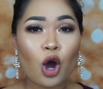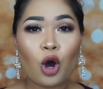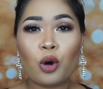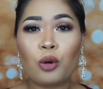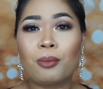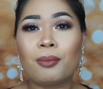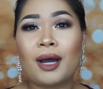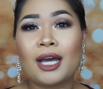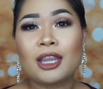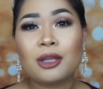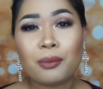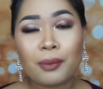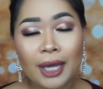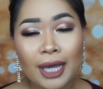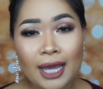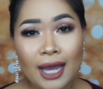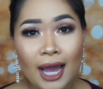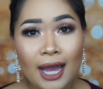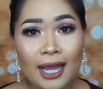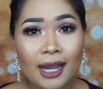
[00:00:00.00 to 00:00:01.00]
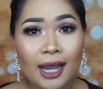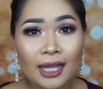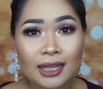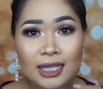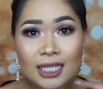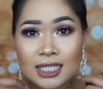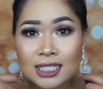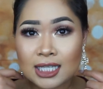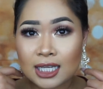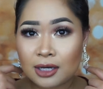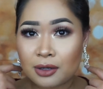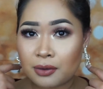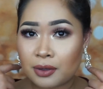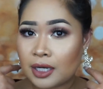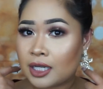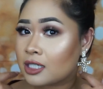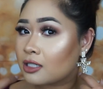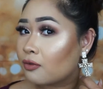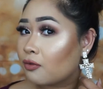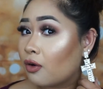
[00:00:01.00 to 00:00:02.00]
Oh, by the way, I got these
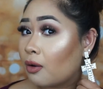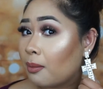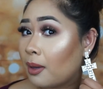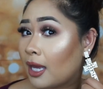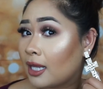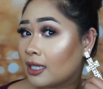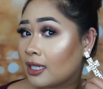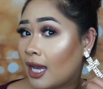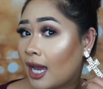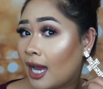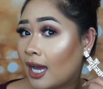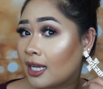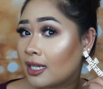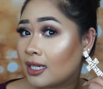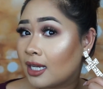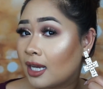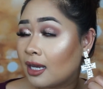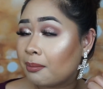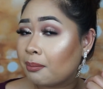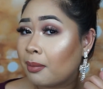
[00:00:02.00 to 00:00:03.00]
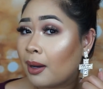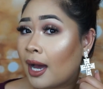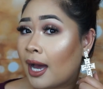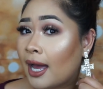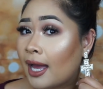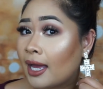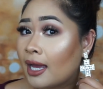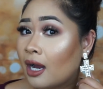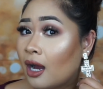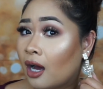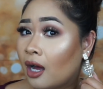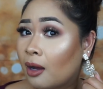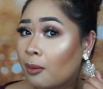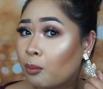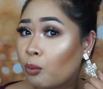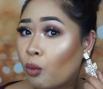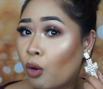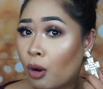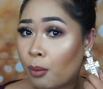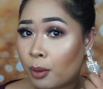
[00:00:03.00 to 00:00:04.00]
earrings from NCAT by
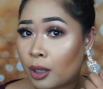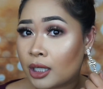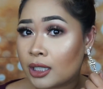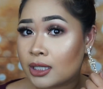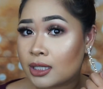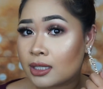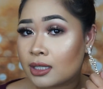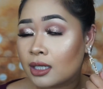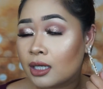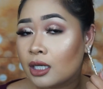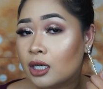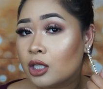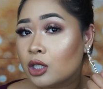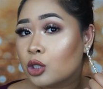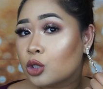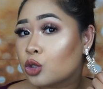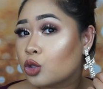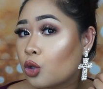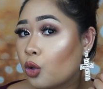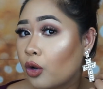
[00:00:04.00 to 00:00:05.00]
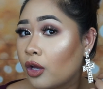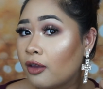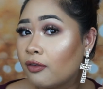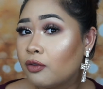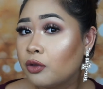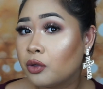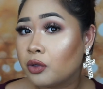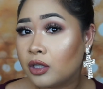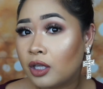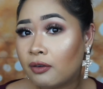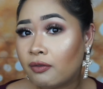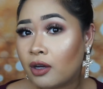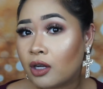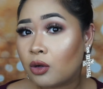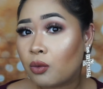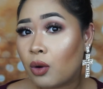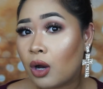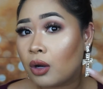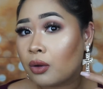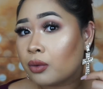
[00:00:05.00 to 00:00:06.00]
Walmart. So if you live on
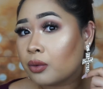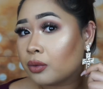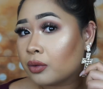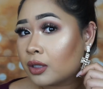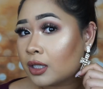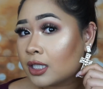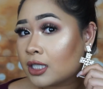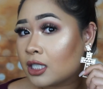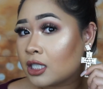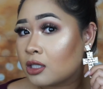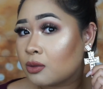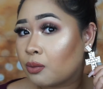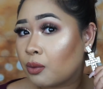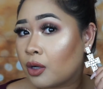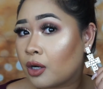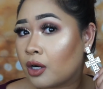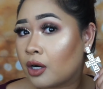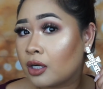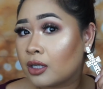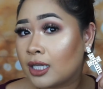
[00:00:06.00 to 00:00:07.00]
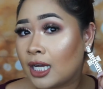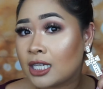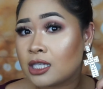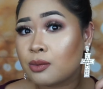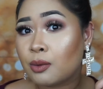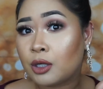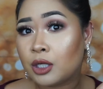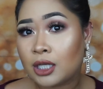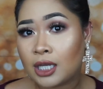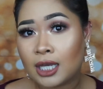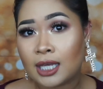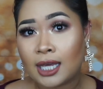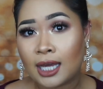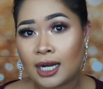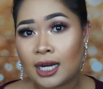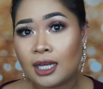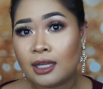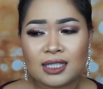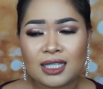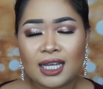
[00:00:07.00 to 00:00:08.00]
Oahu, that's where you can get
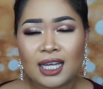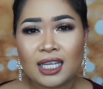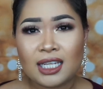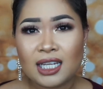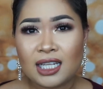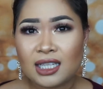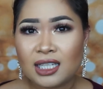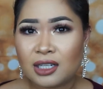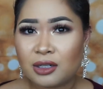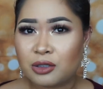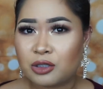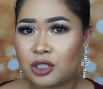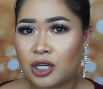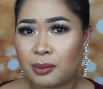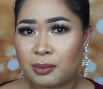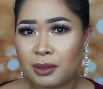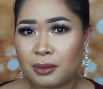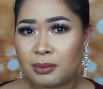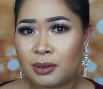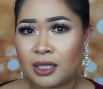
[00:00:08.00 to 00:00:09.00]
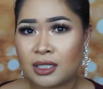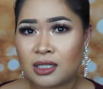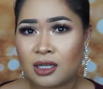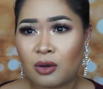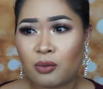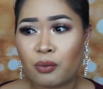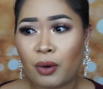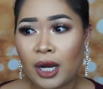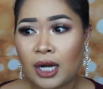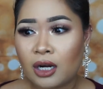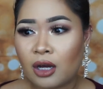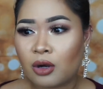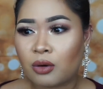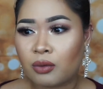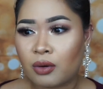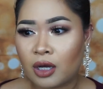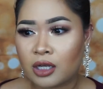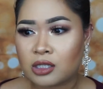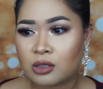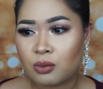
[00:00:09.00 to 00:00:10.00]
it. It's like in a little shopping plaza right
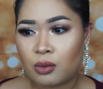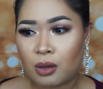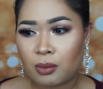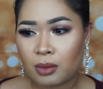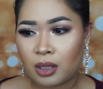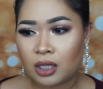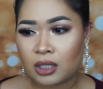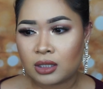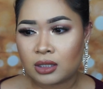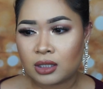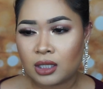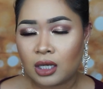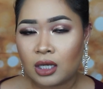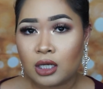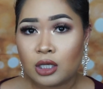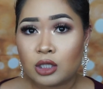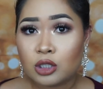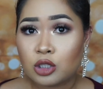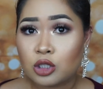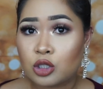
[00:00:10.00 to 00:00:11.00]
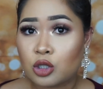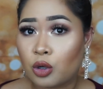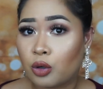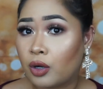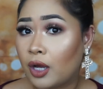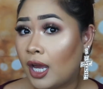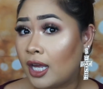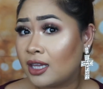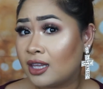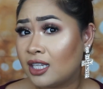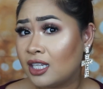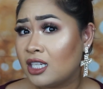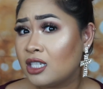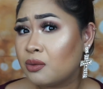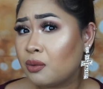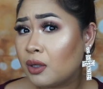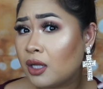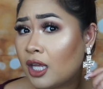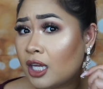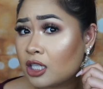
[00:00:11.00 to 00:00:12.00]
across Walmart. So, and these
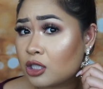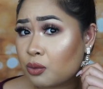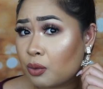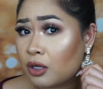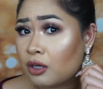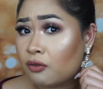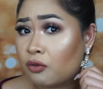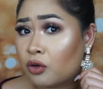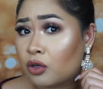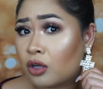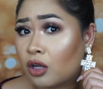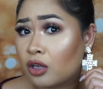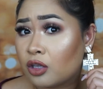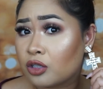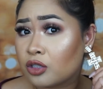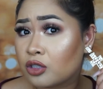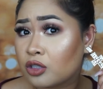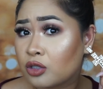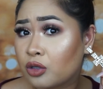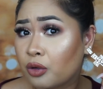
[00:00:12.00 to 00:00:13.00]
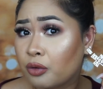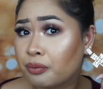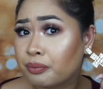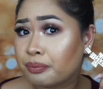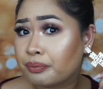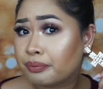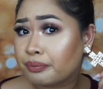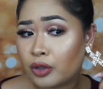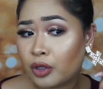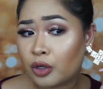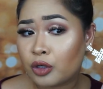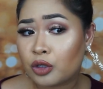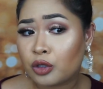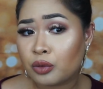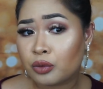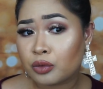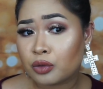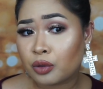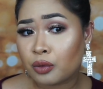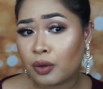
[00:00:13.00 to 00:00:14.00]
were like $24, so they're
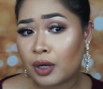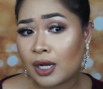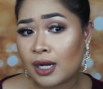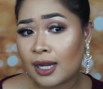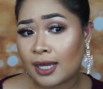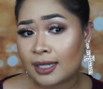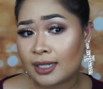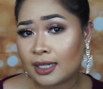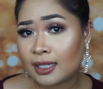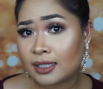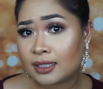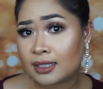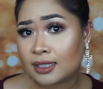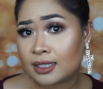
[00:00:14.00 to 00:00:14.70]
cute though. I like it.